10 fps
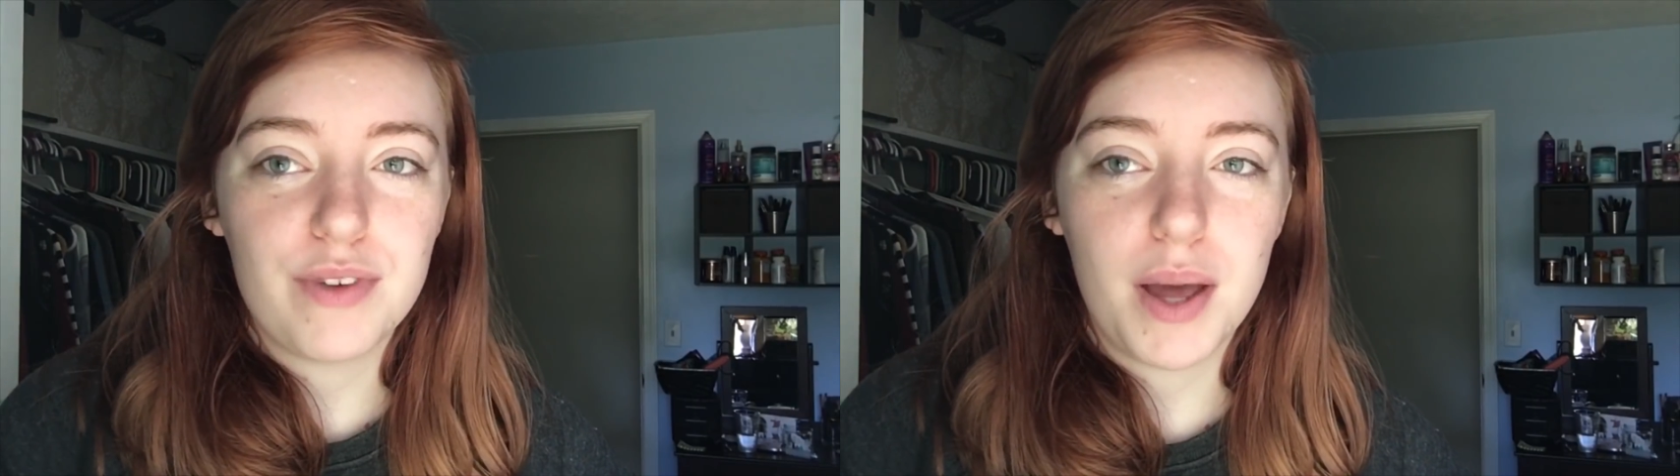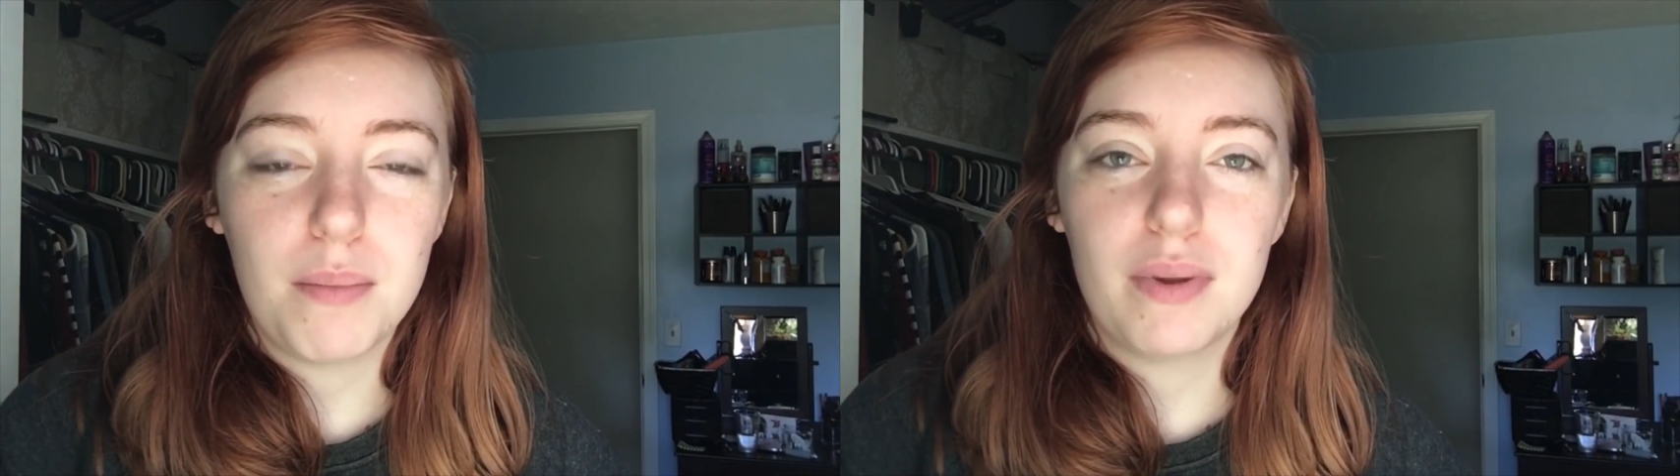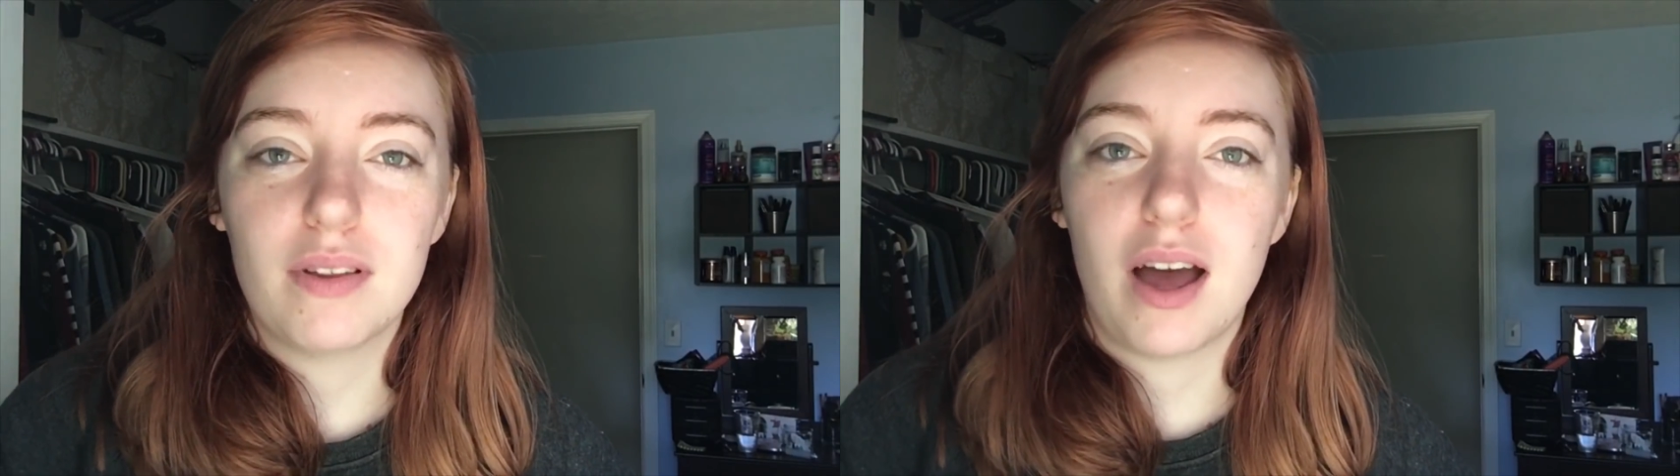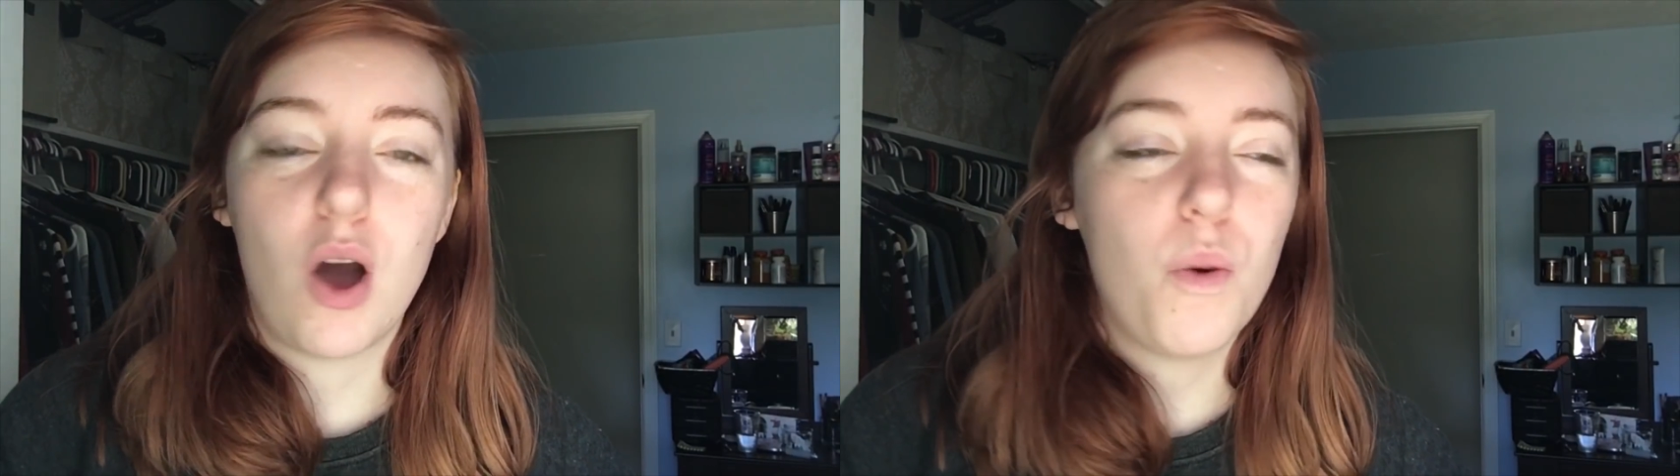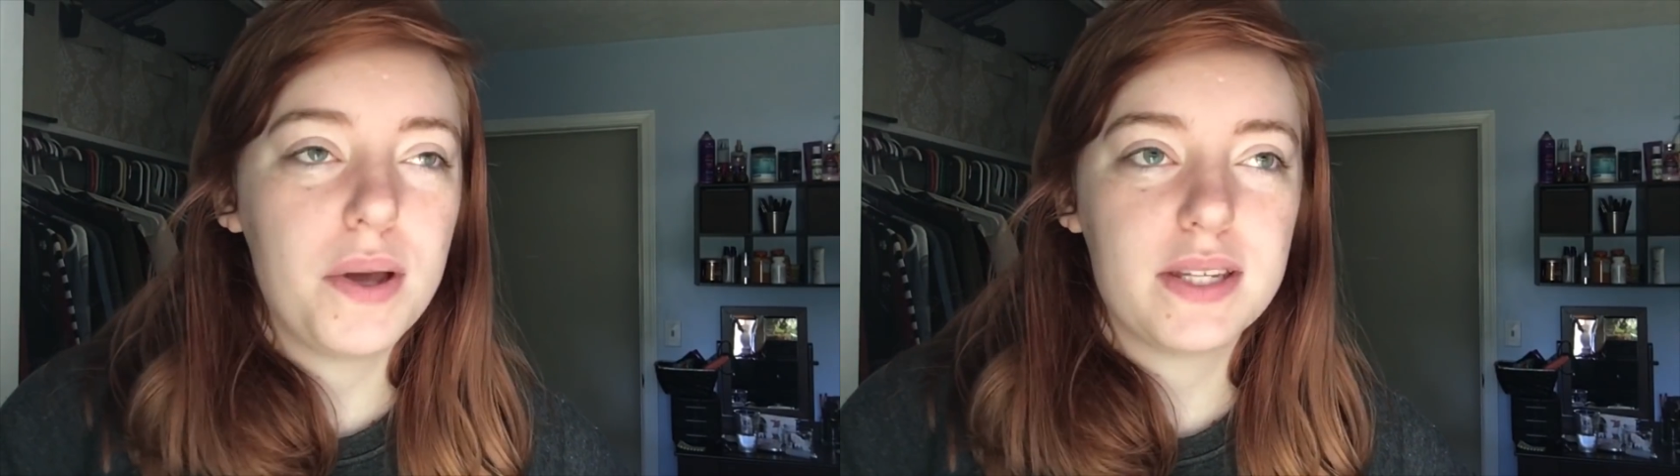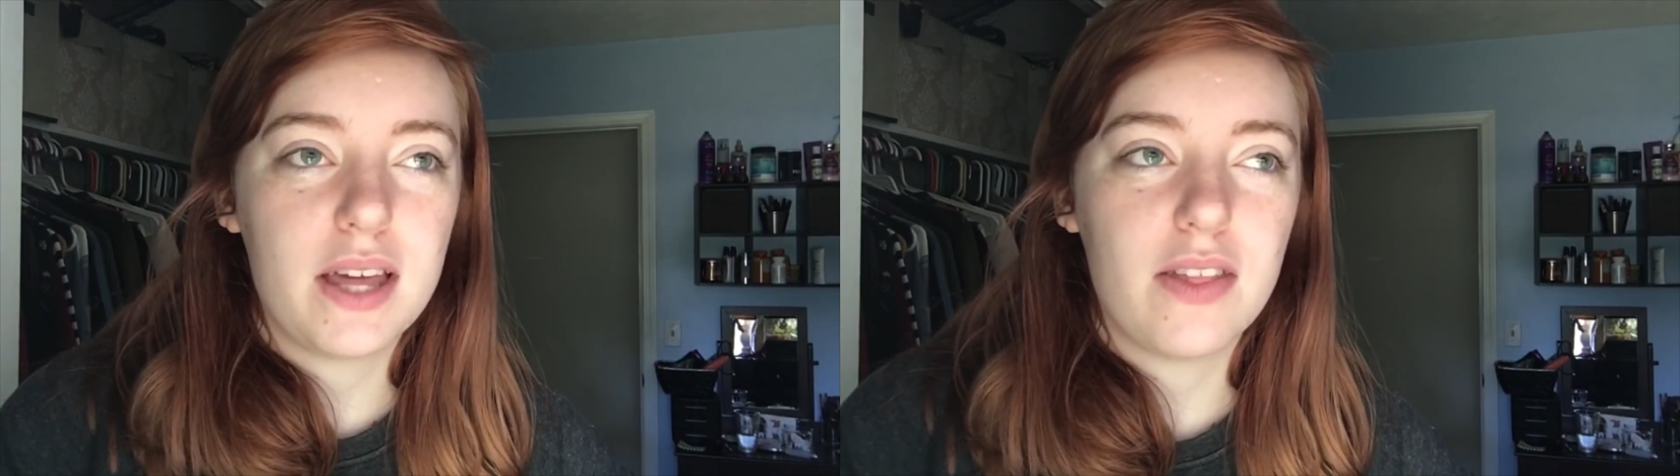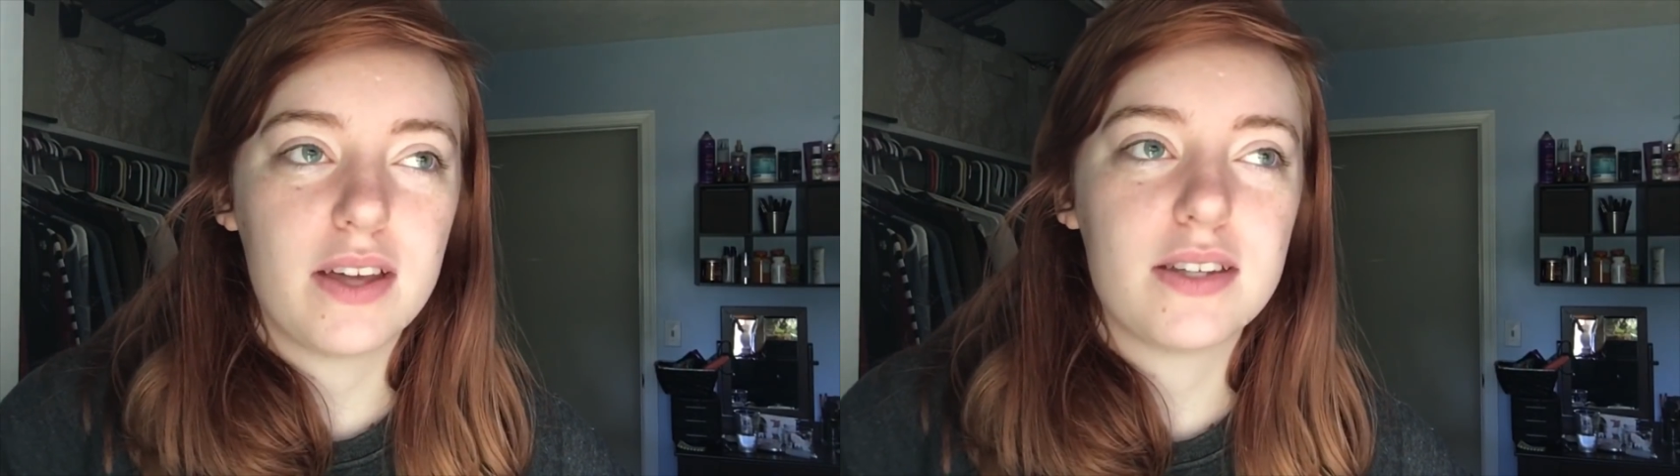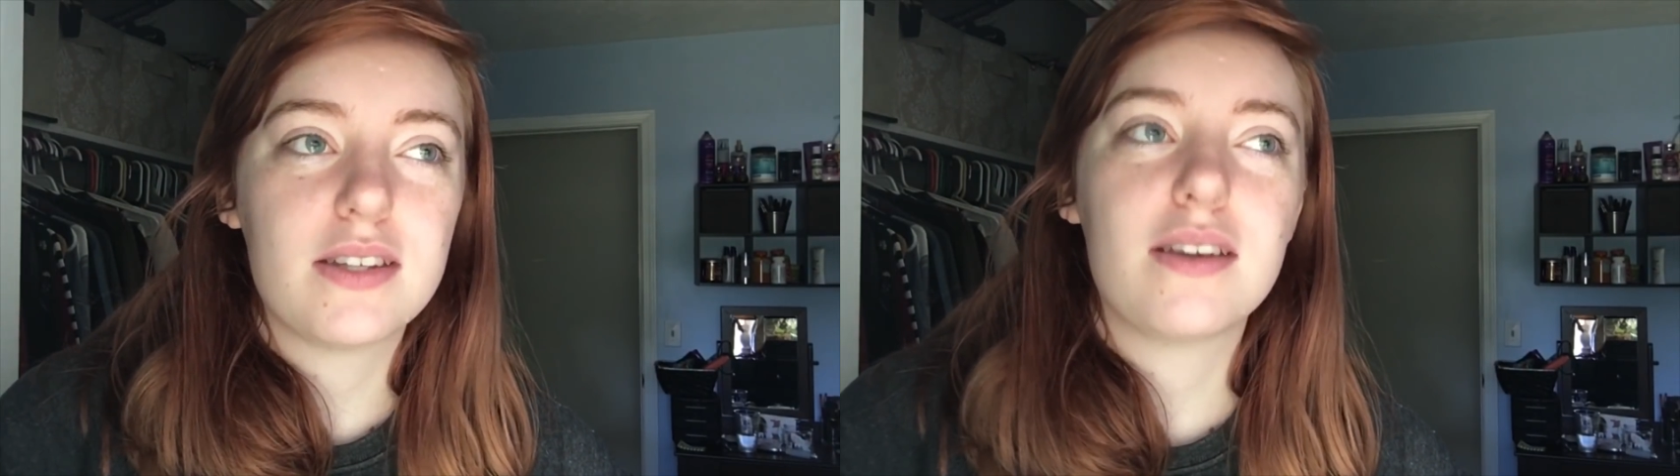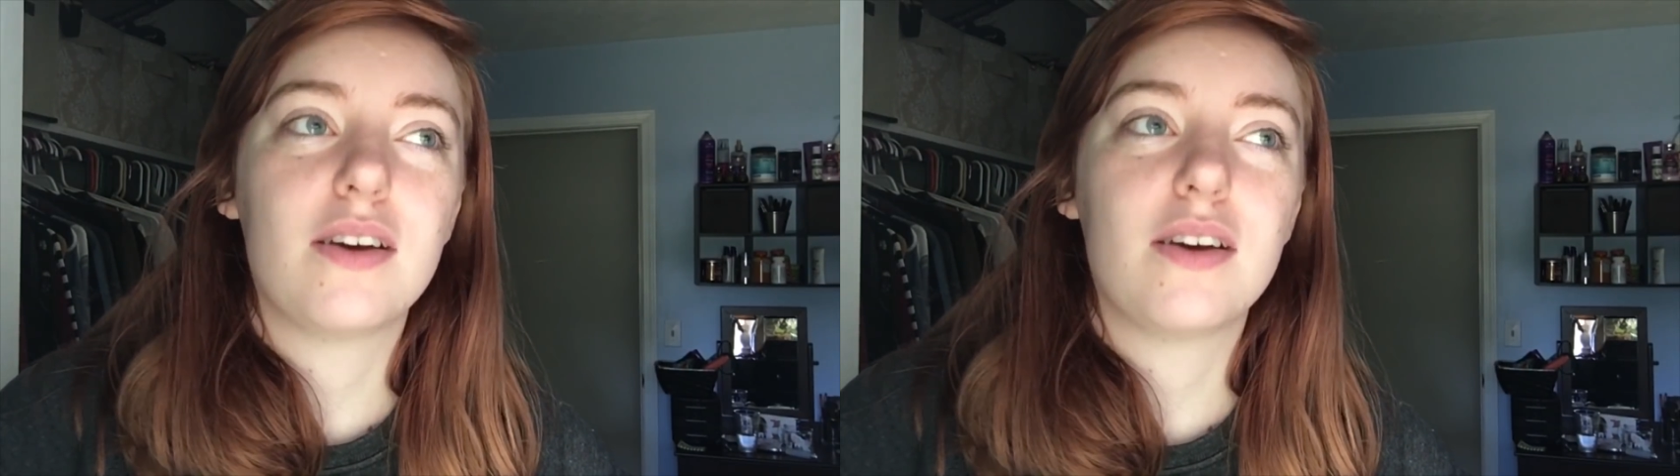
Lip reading: him, I always say this,